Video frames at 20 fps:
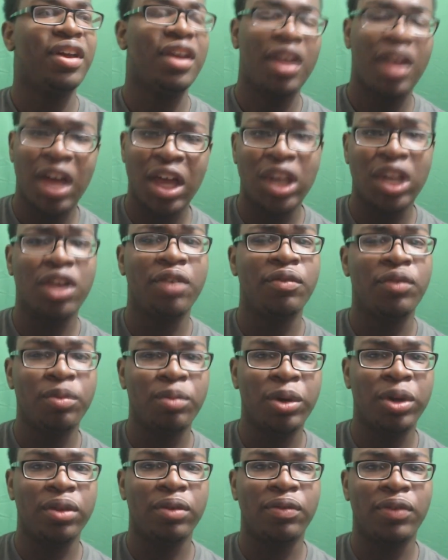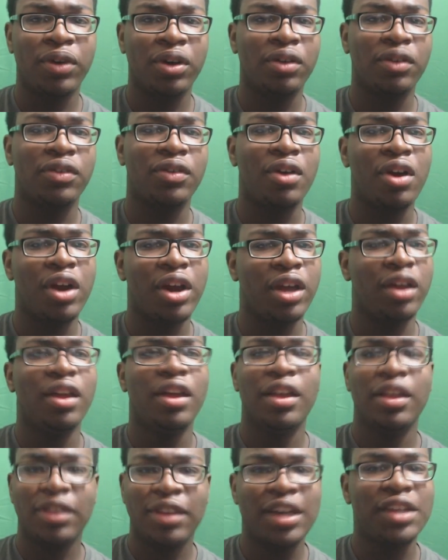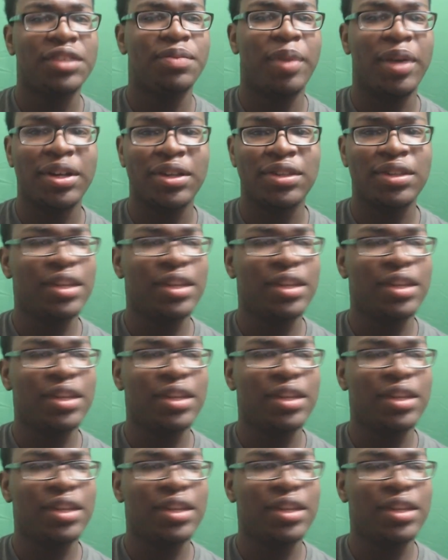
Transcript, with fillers: I love you motherfuckers. All right. That's my